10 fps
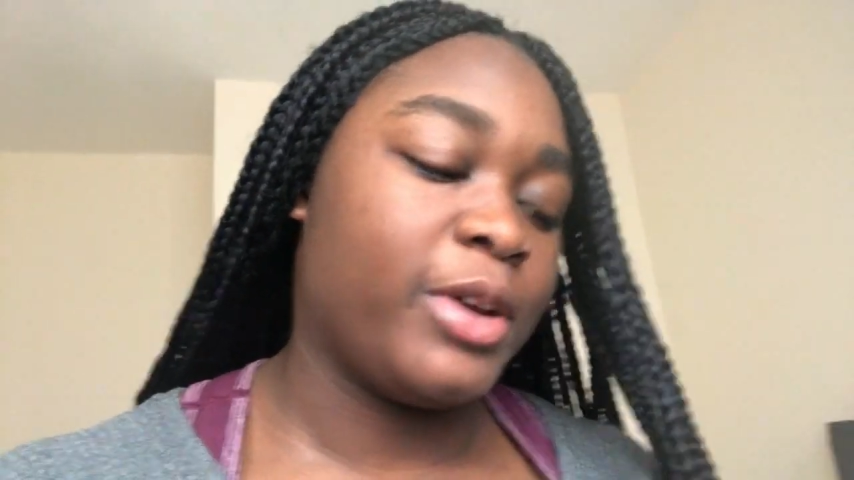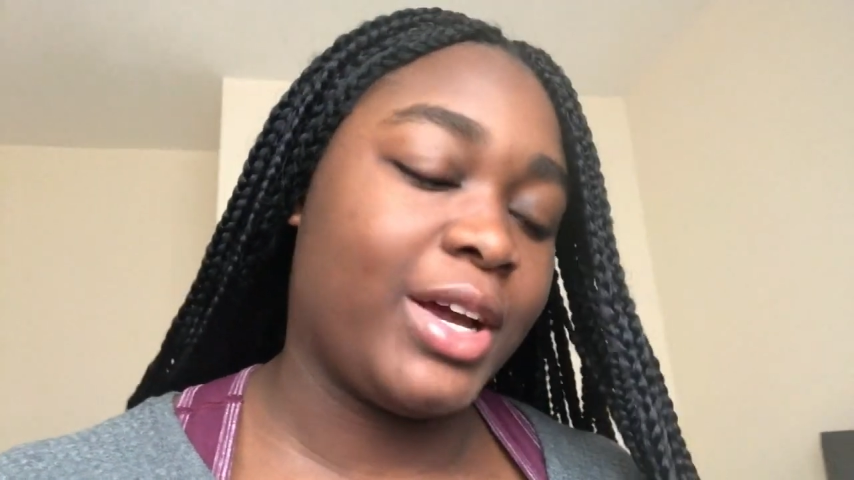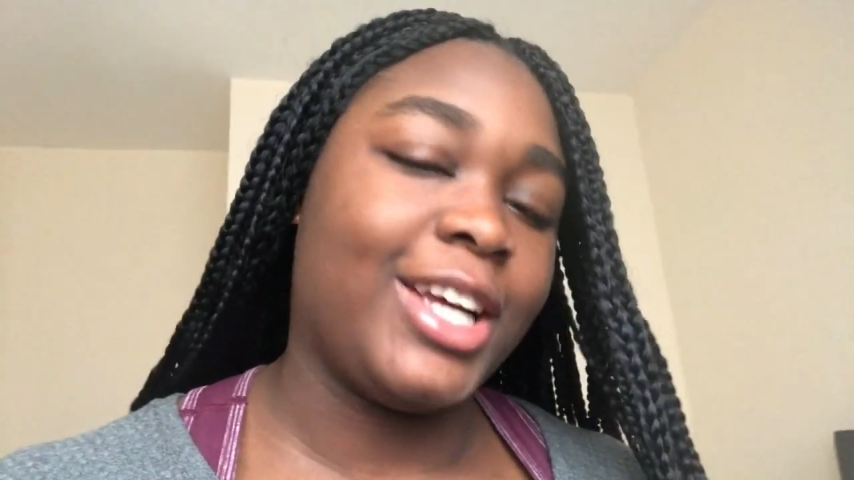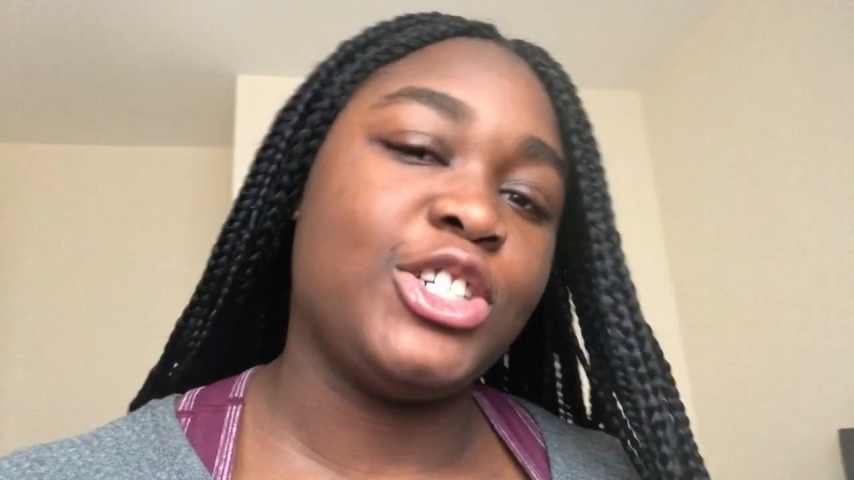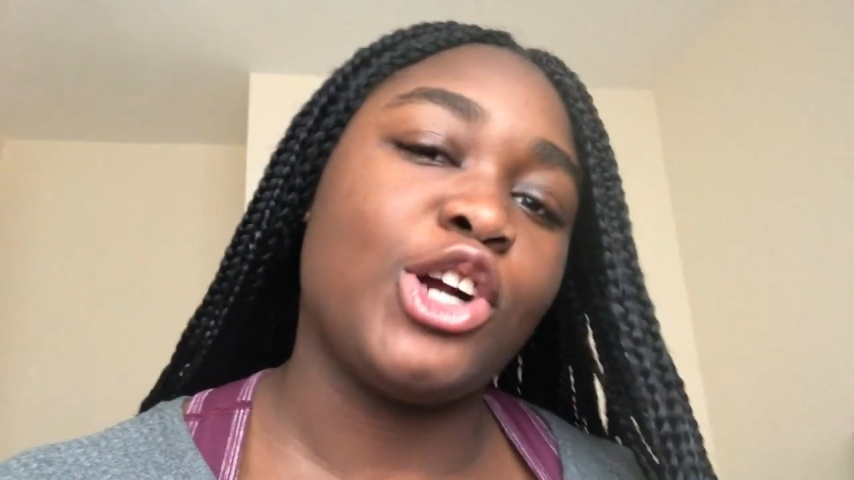you
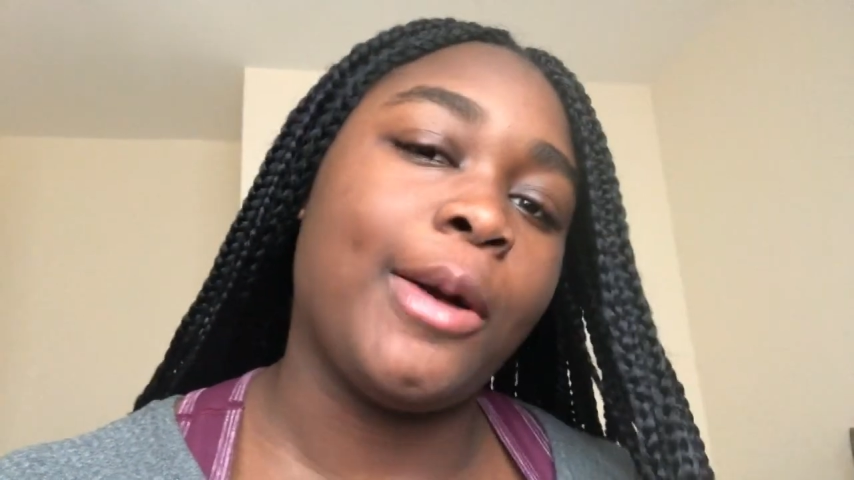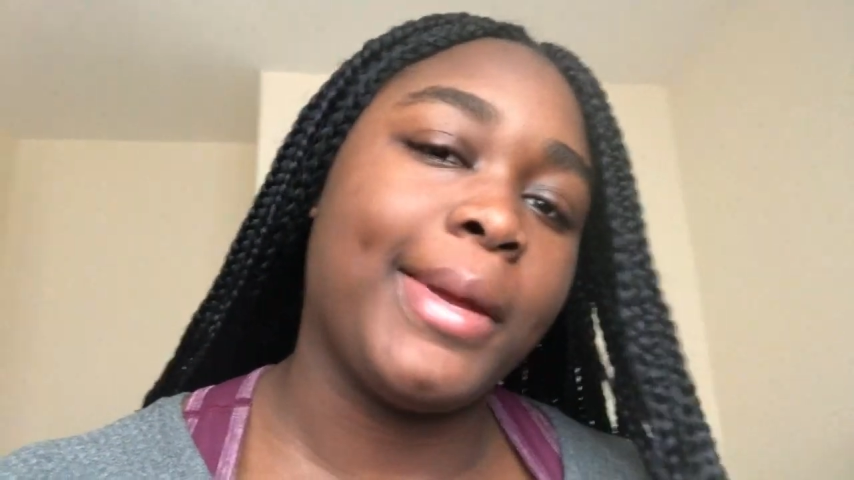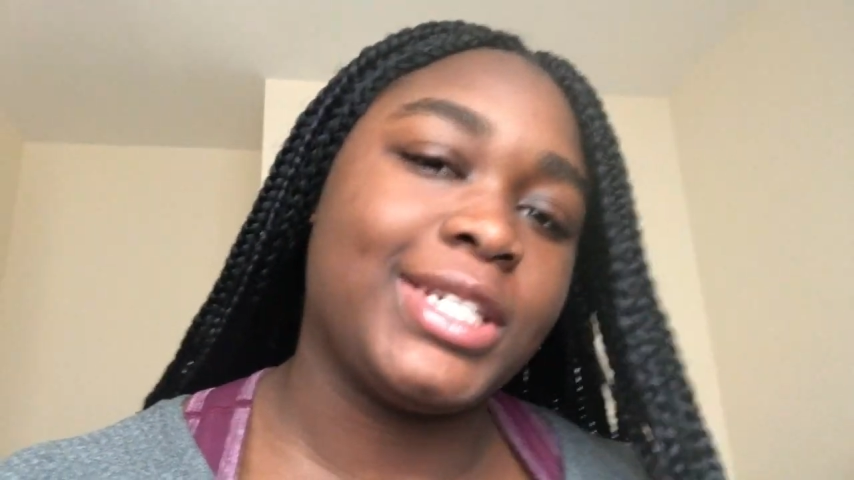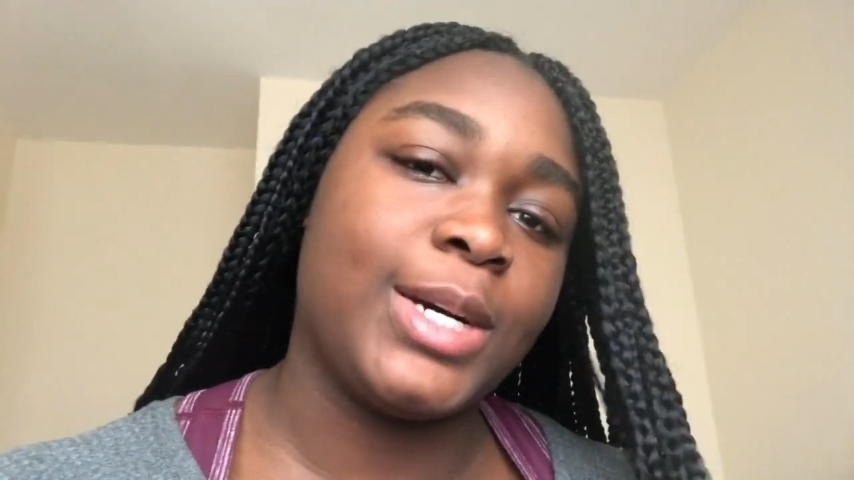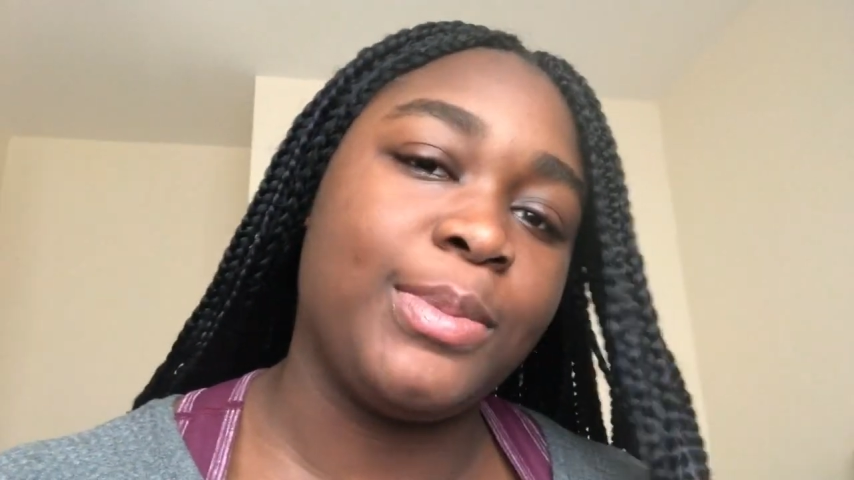guys should
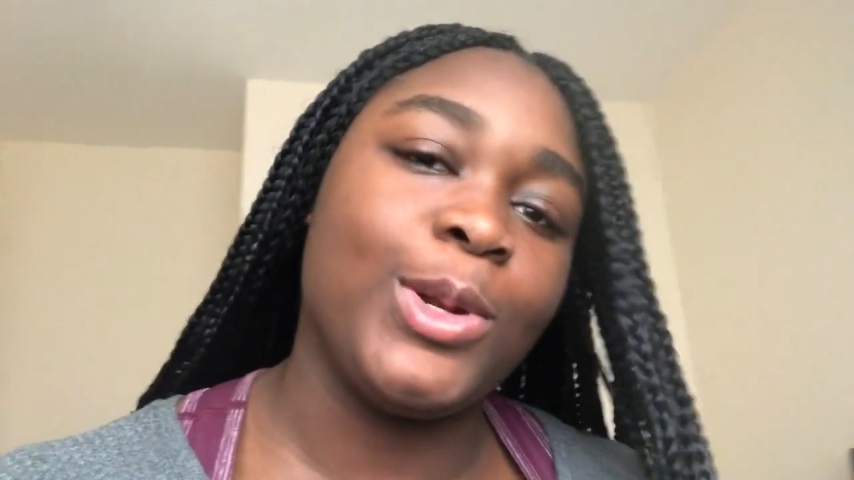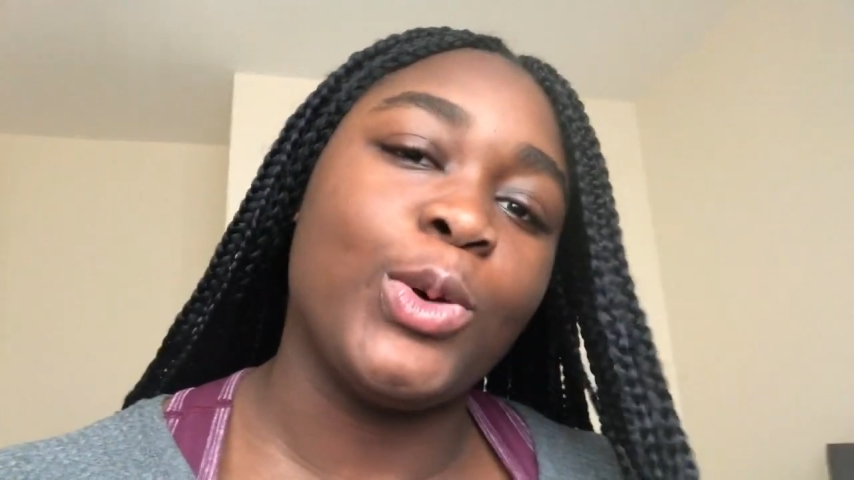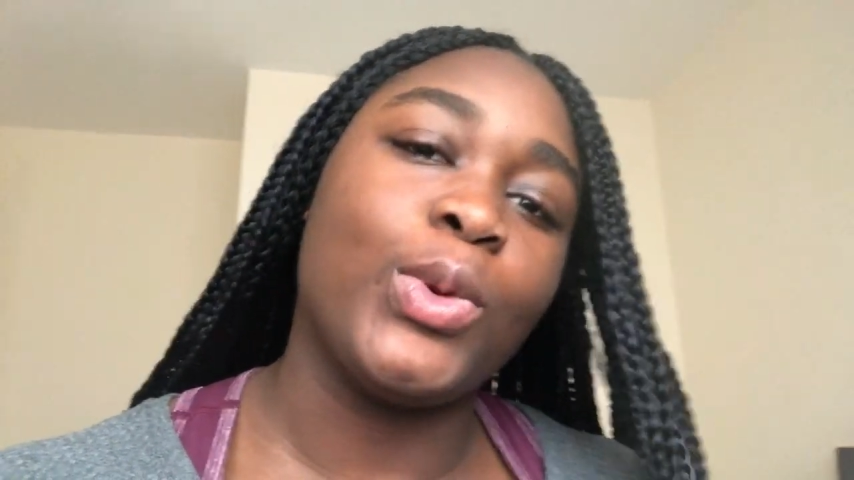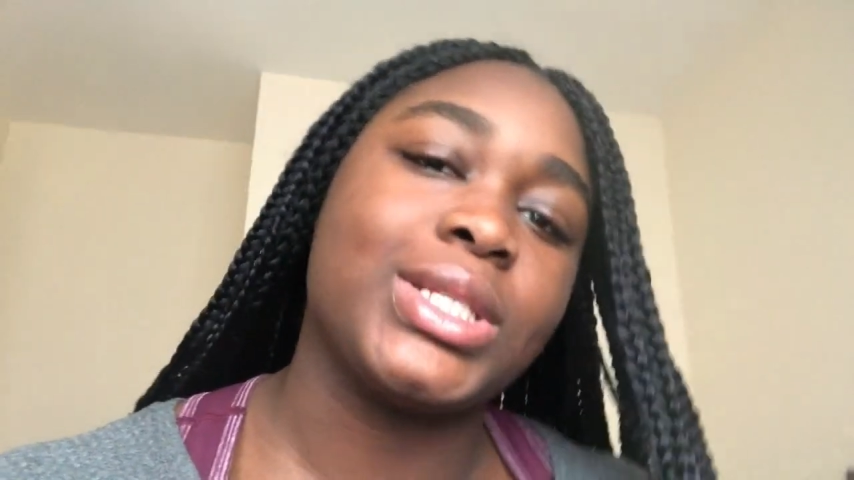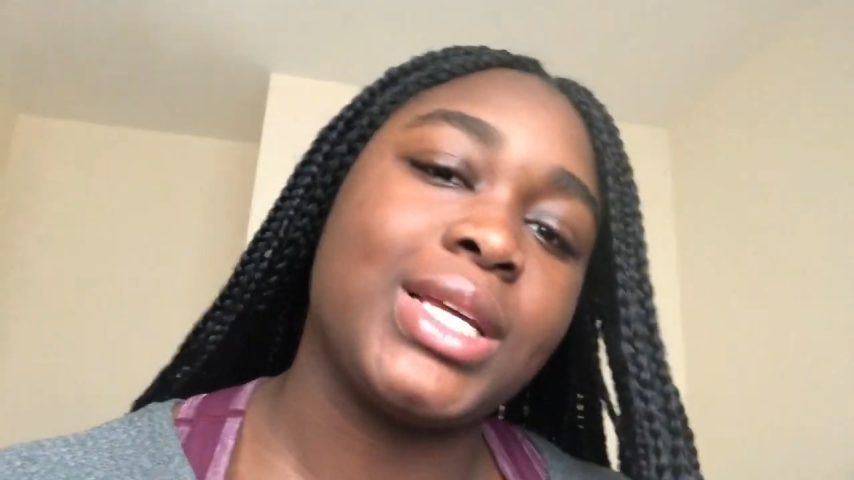comment down below
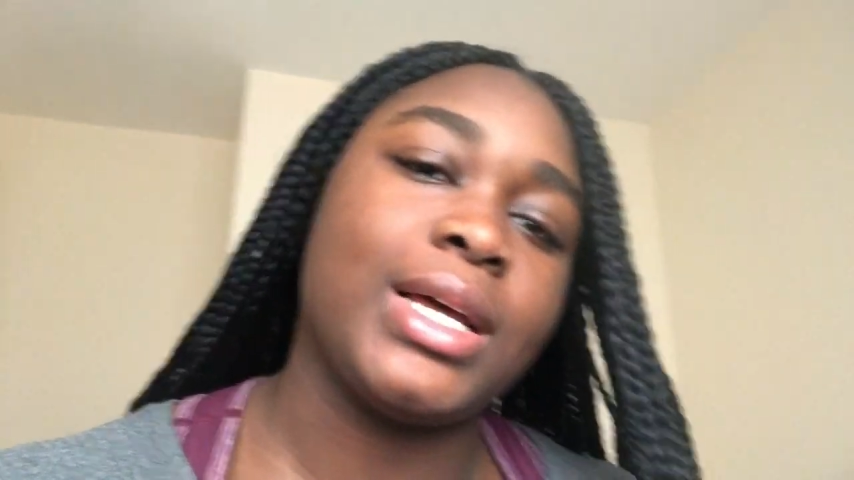what